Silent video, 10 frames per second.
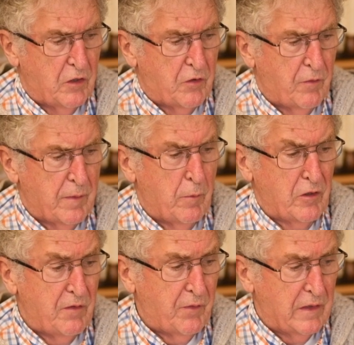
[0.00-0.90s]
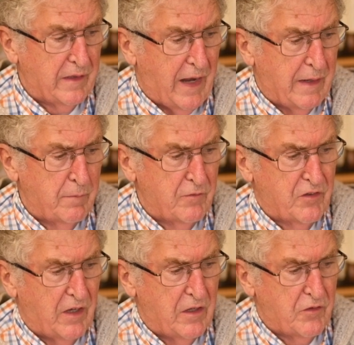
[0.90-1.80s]
from the Pontifical Academy of the
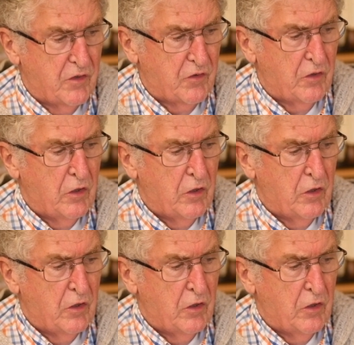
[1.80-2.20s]
Sciences